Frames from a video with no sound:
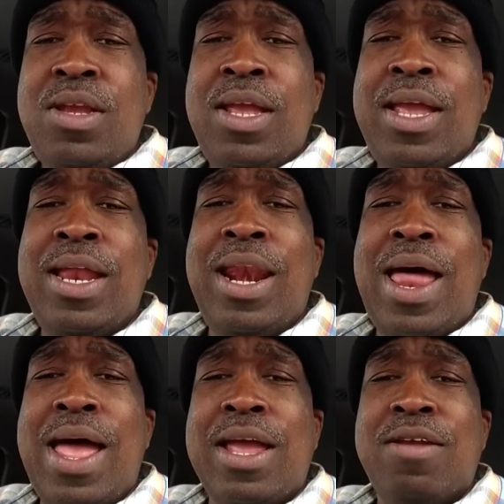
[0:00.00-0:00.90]
In
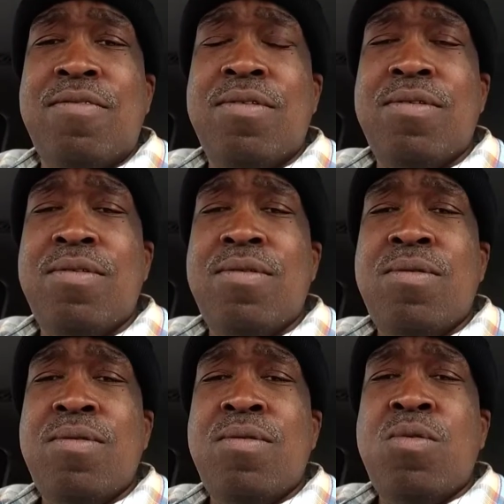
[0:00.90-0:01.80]
life,
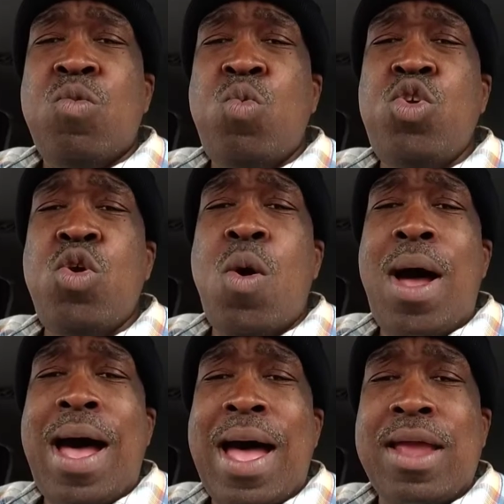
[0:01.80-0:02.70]
when you go
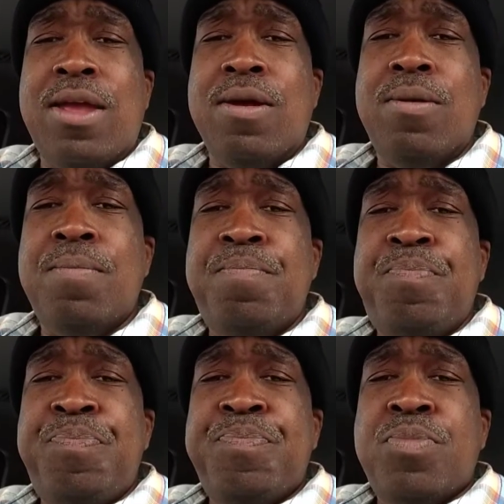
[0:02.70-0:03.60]
higher,
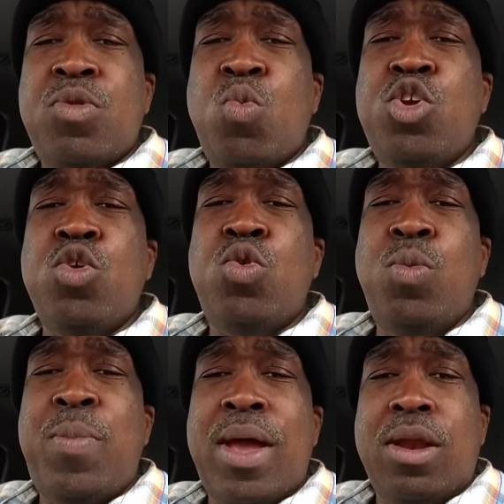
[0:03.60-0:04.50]
when you do
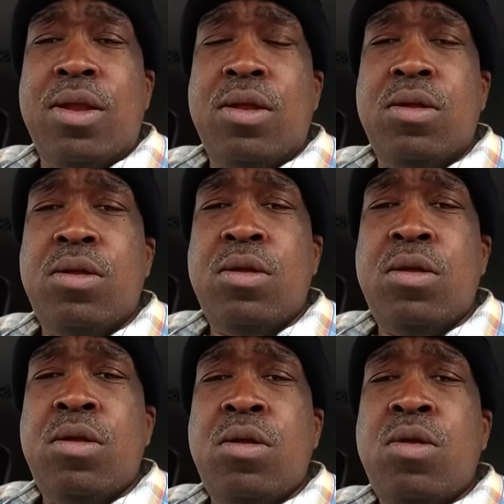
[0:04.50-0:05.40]
better,
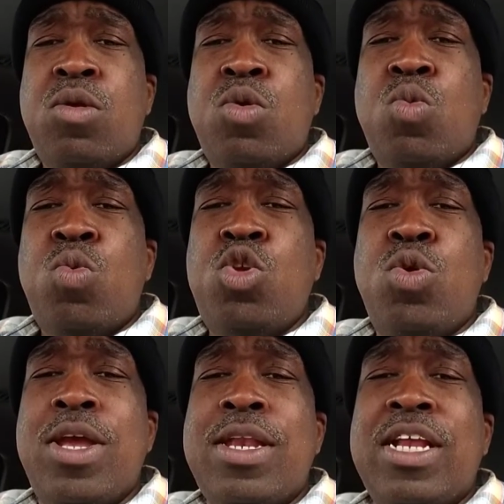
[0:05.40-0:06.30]
when you
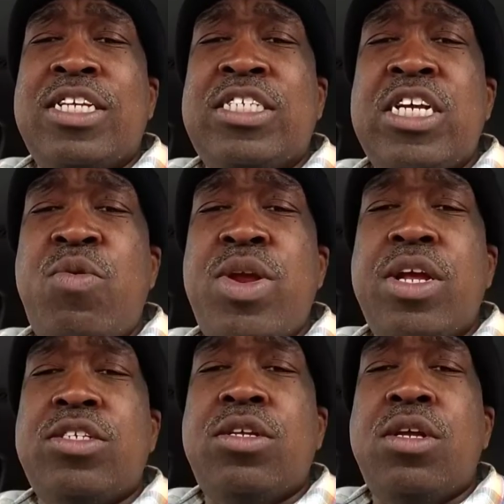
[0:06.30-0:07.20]
get into
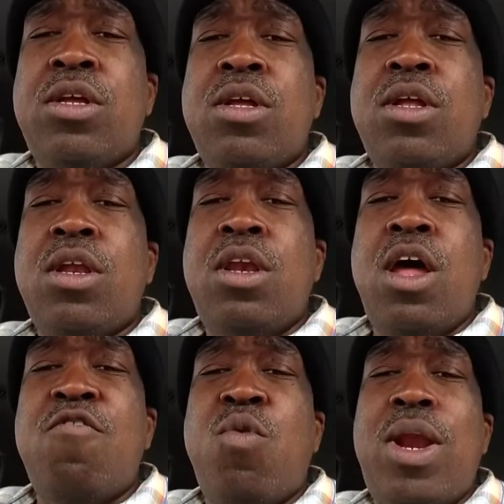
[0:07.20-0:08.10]
serious
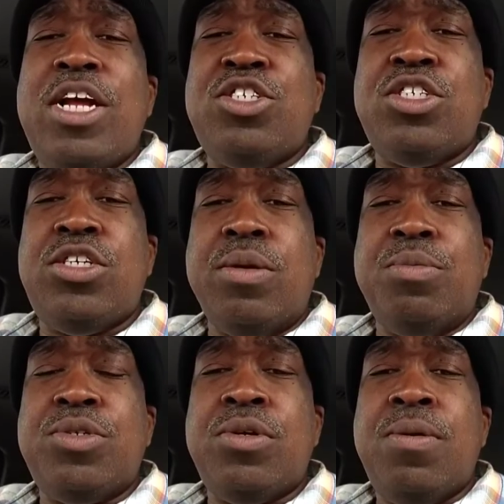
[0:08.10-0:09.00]
love
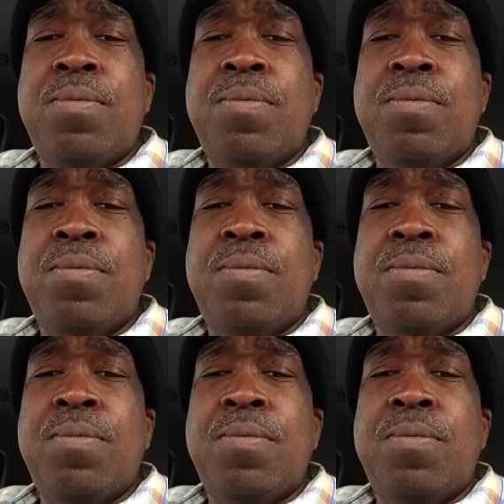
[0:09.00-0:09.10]
relationships,